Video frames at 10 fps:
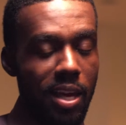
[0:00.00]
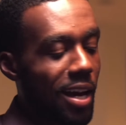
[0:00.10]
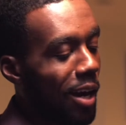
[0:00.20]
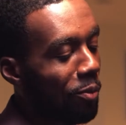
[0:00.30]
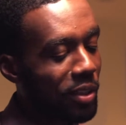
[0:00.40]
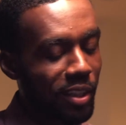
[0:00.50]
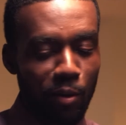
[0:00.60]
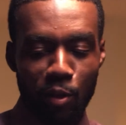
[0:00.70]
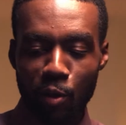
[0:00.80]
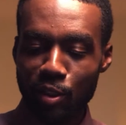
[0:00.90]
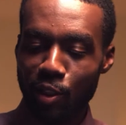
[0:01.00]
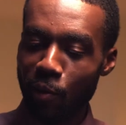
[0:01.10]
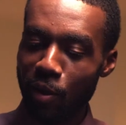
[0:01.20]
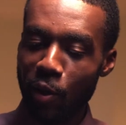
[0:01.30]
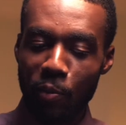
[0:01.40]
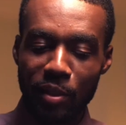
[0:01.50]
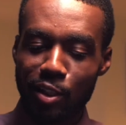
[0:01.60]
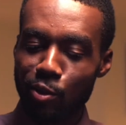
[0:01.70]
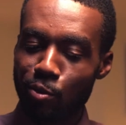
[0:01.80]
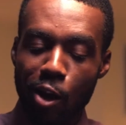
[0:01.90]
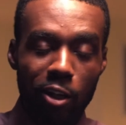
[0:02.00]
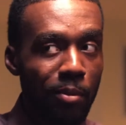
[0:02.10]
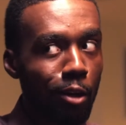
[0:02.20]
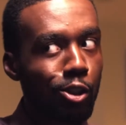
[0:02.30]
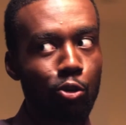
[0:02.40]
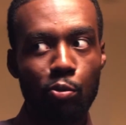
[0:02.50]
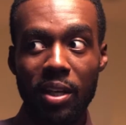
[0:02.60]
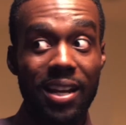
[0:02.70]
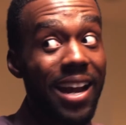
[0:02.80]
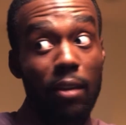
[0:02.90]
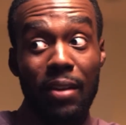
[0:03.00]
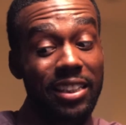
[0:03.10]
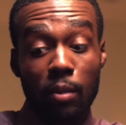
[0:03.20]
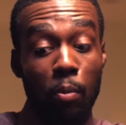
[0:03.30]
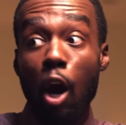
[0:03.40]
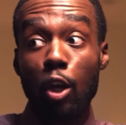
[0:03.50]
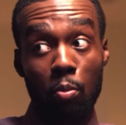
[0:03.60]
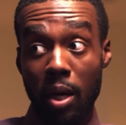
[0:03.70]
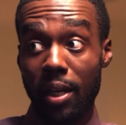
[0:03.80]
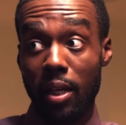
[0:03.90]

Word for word: I really don't know what's going on because you talking about shooting me and I didn't even ask to borrow your money.